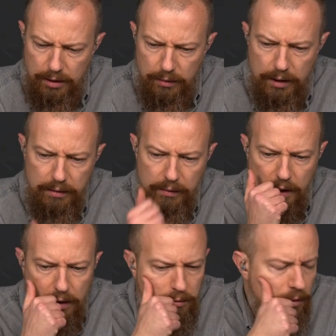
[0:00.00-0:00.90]
you want to
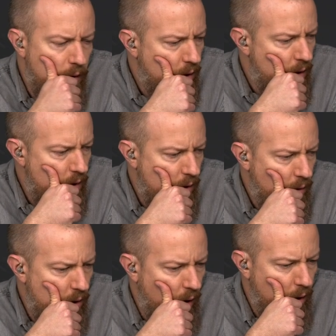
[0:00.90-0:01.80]
know, is it
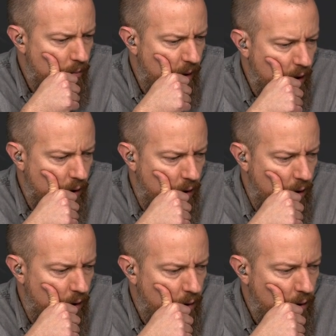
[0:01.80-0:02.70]
going to
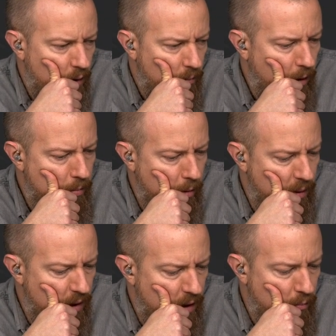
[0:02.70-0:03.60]
automatically pop
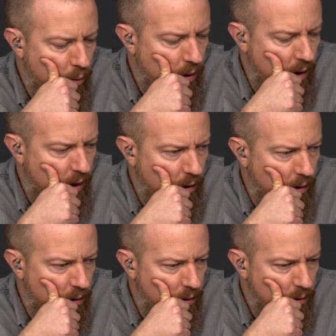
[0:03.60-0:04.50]
open an import
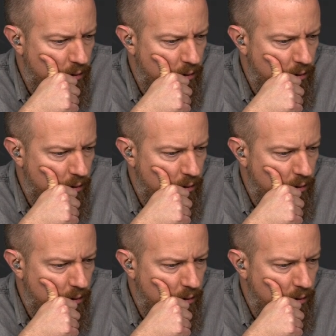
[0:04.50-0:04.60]
dialog?